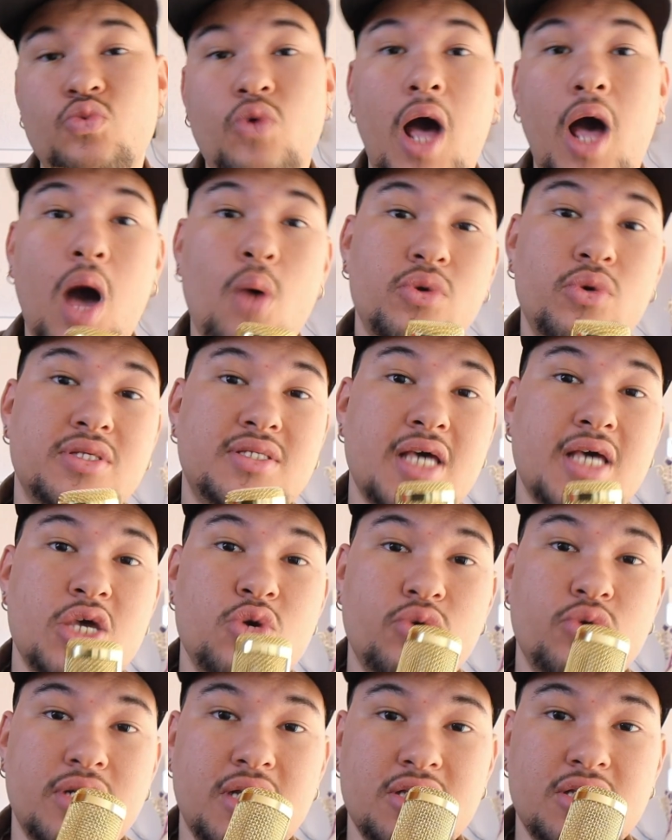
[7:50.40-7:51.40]
I would say
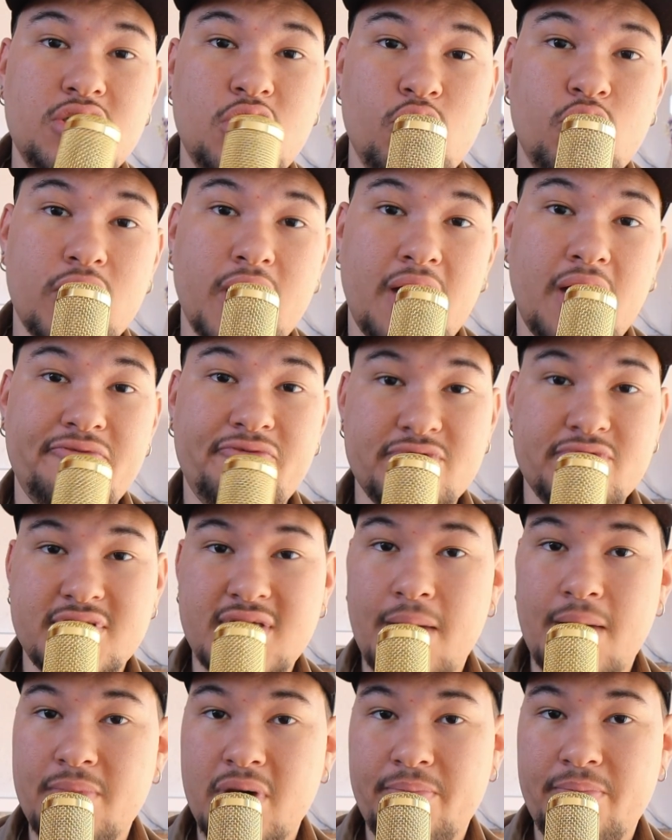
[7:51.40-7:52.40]
you would need to look out for
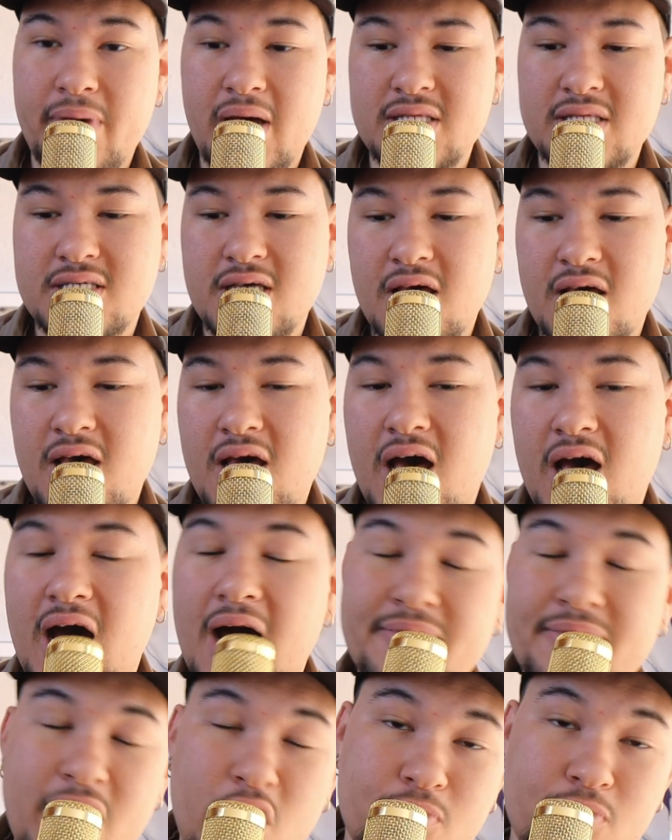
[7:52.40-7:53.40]
summer, but
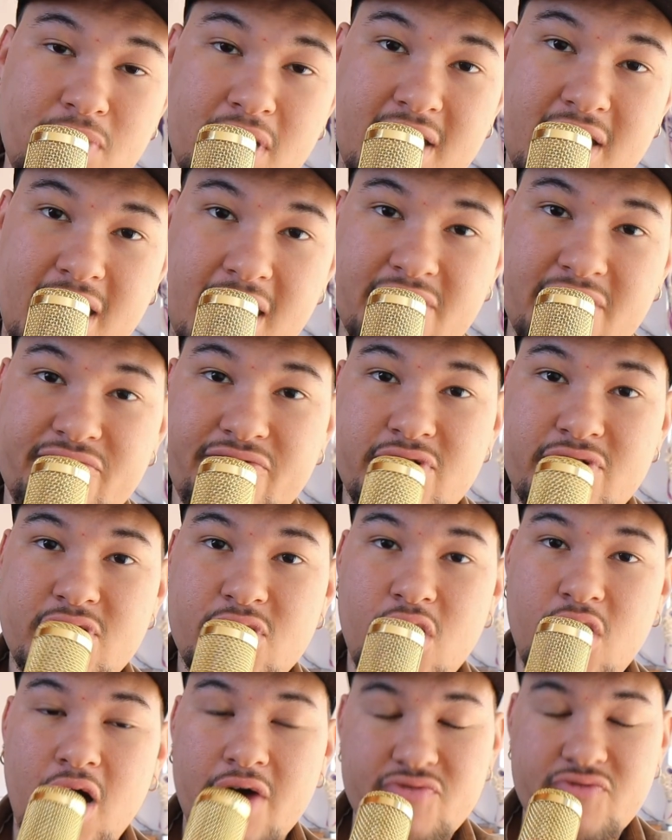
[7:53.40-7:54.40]
that'll be another
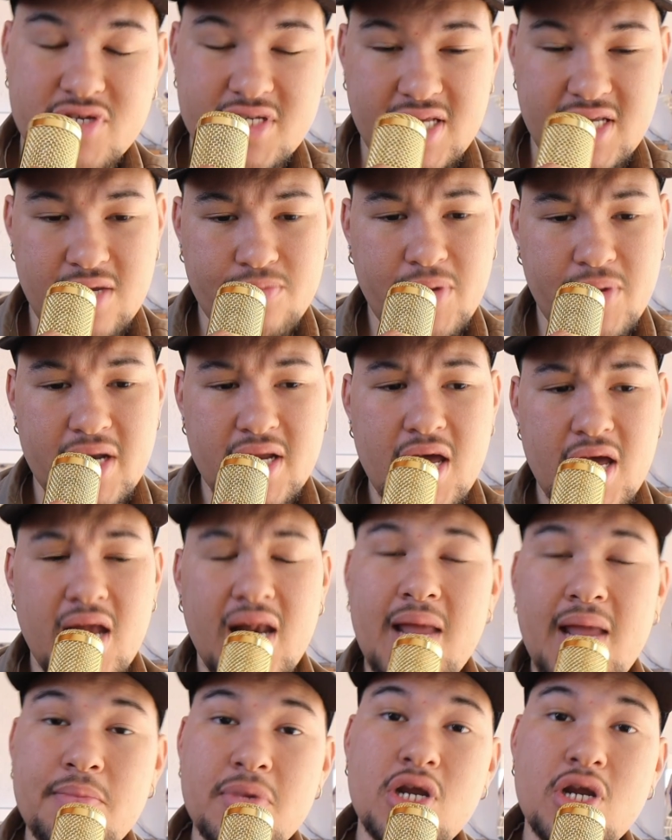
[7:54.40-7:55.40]
video obviously. But
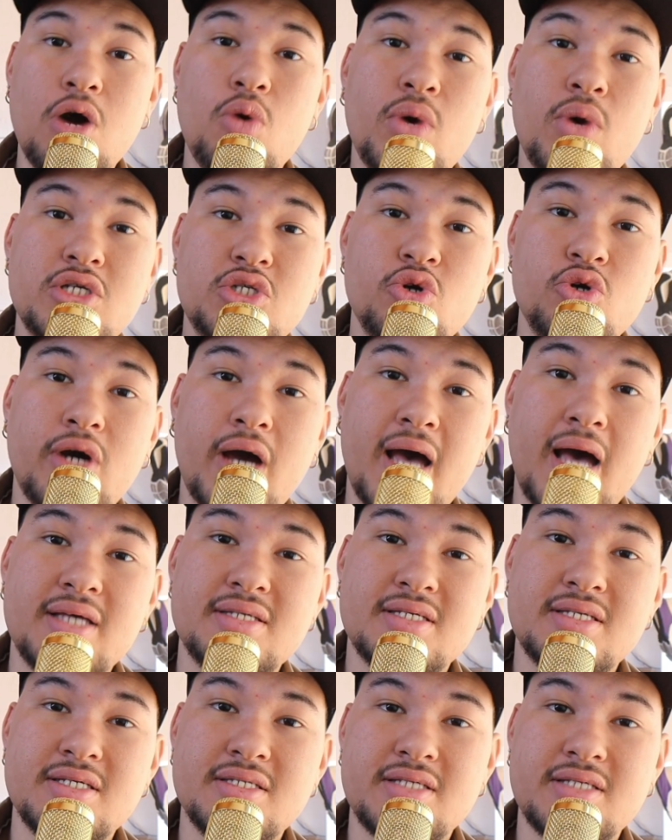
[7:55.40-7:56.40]
let me know what your
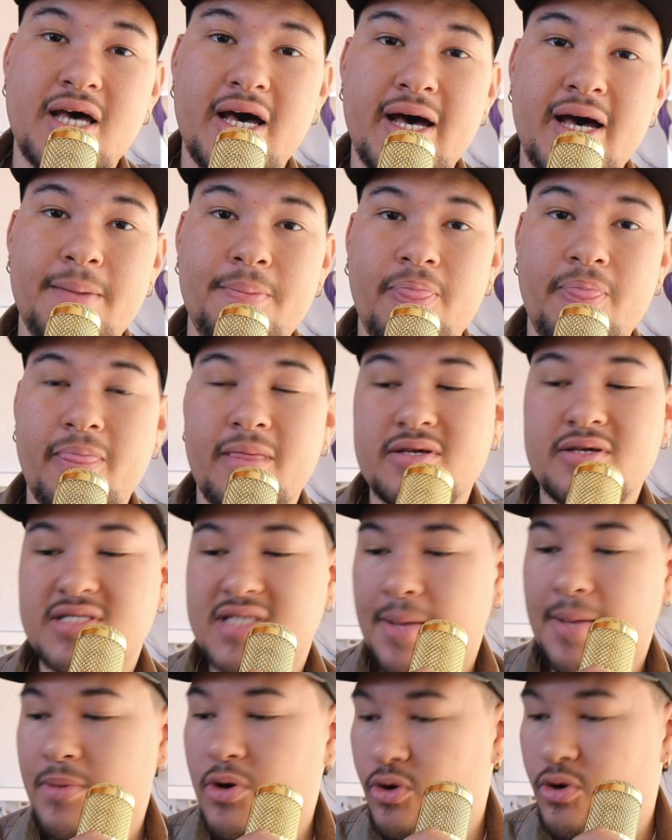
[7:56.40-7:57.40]
guys'
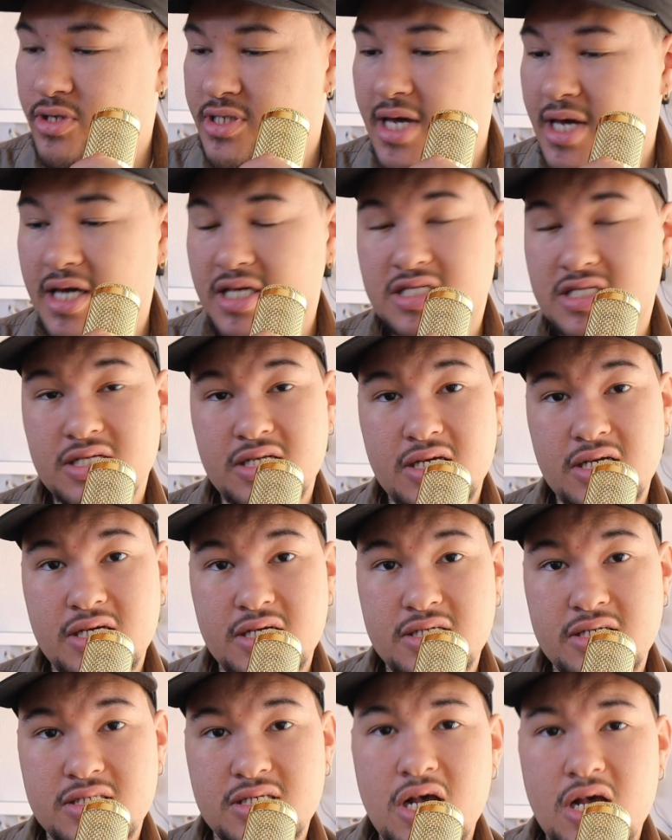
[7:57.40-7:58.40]
summer rotation
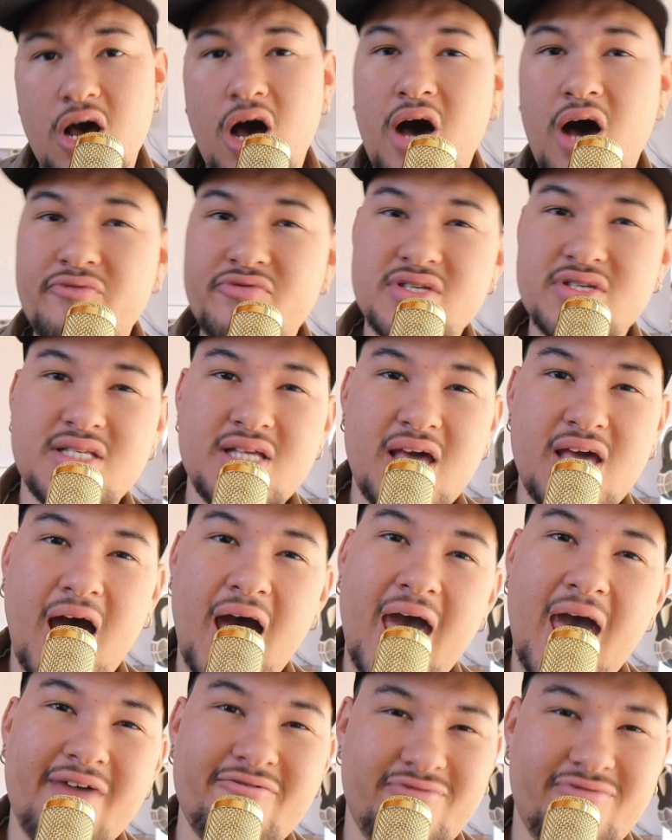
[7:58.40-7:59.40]
is. Obviously
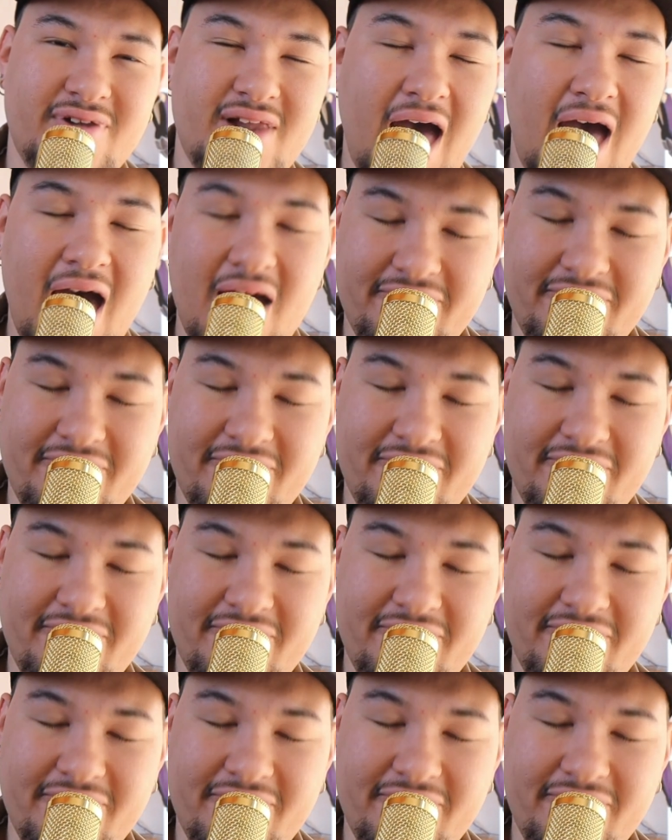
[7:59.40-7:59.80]
I